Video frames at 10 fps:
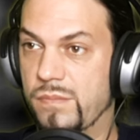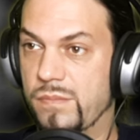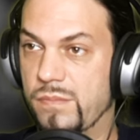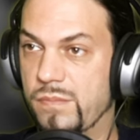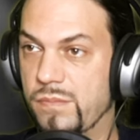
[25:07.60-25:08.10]

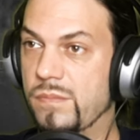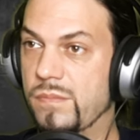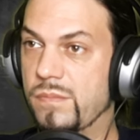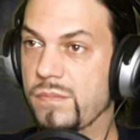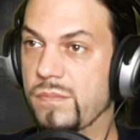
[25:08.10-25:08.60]

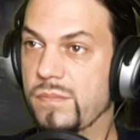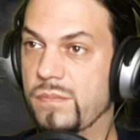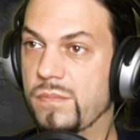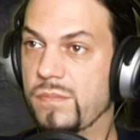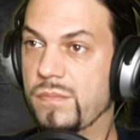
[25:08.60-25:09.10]

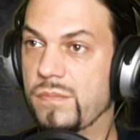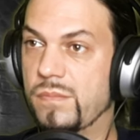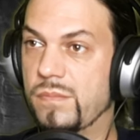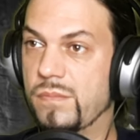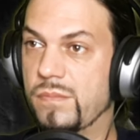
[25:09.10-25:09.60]

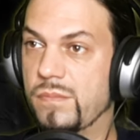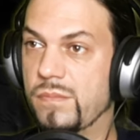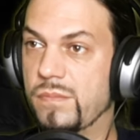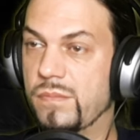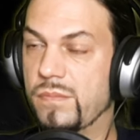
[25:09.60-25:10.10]

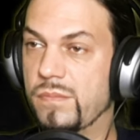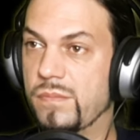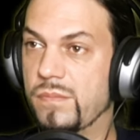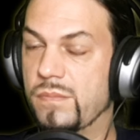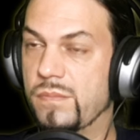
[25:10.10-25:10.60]

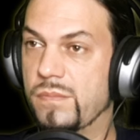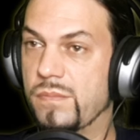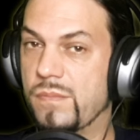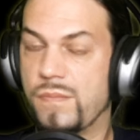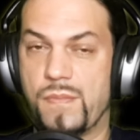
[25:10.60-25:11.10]

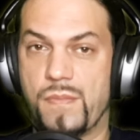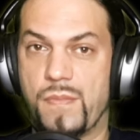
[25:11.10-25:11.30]
(no one is talking)